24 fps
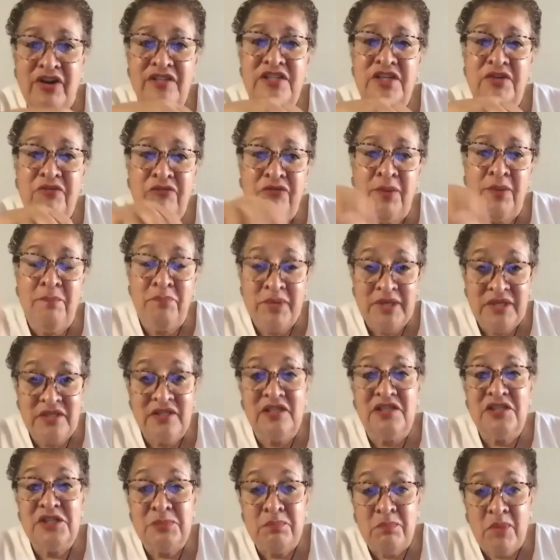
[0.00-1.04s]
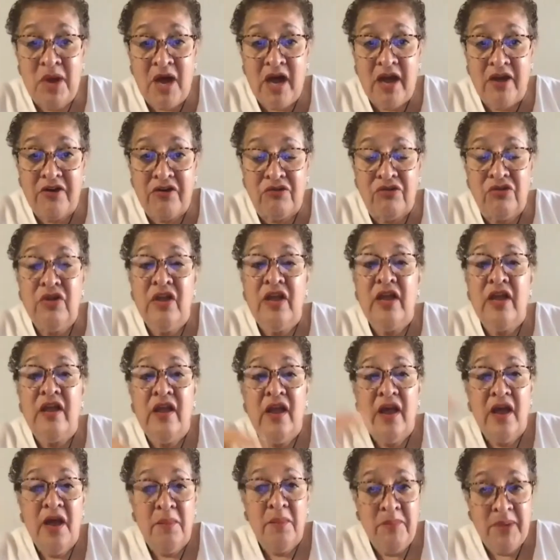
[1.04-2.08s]
different business model
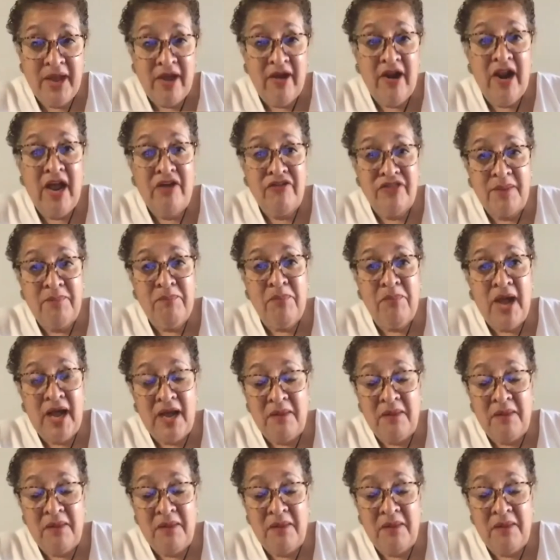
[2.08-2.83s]
about how they